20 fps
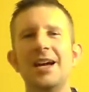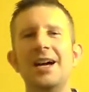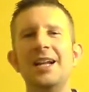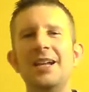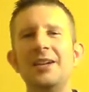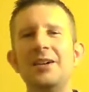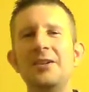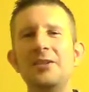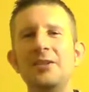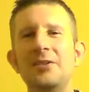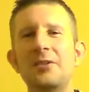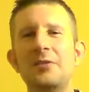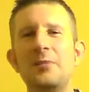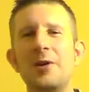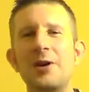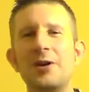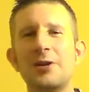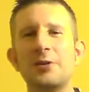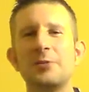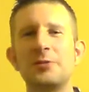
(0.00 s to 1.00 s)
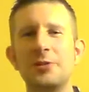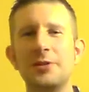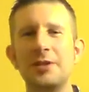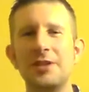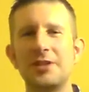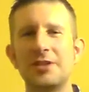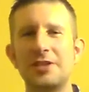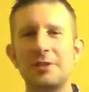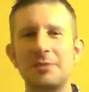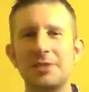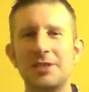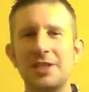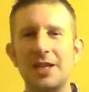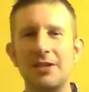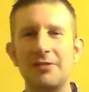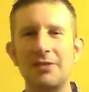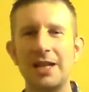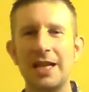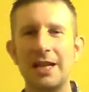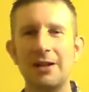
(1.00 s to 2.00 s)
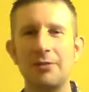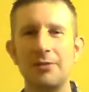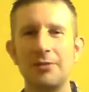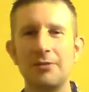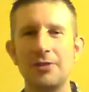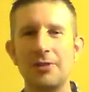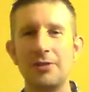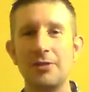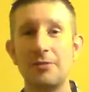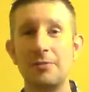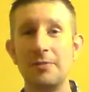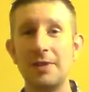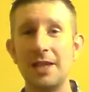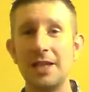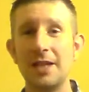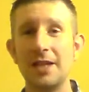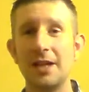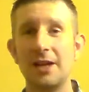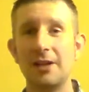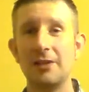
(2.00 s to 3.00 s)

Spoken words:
Hello and welcome to another Somerset Real Ale review with me,